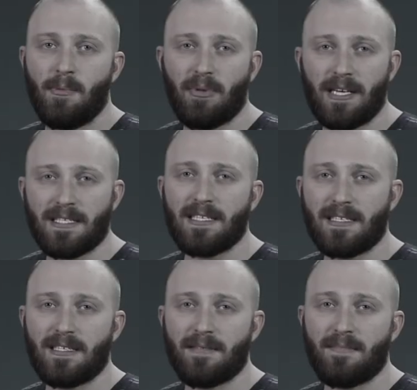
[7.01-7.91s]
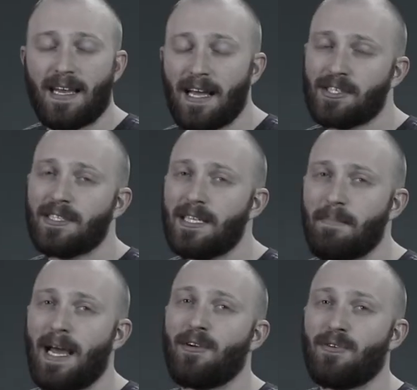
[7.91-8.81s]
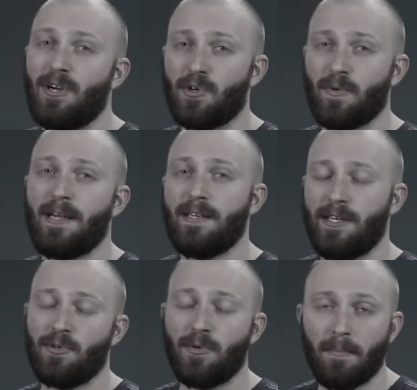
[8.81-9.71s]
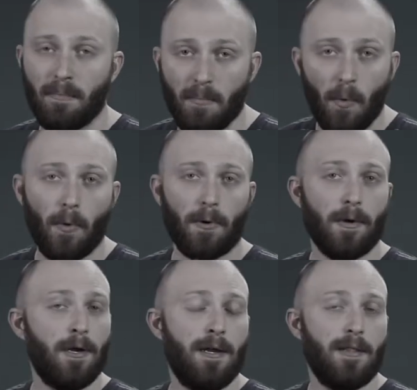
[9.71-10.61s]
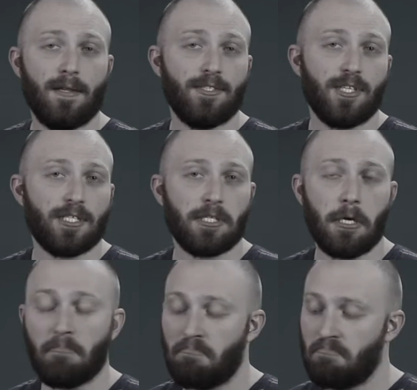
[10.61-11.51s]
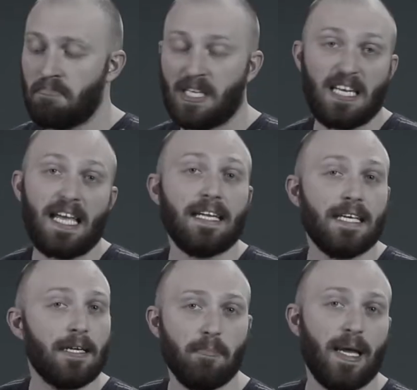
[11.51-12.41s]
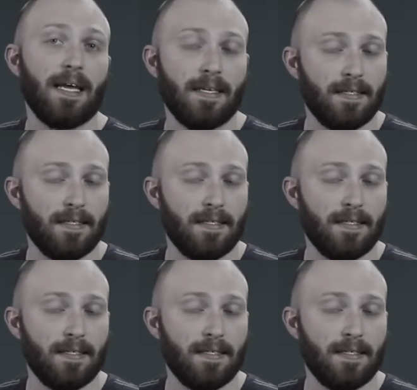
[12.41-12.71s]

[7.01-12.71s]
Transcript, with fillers: Places that actually matter a great deal more than just some Canadian band.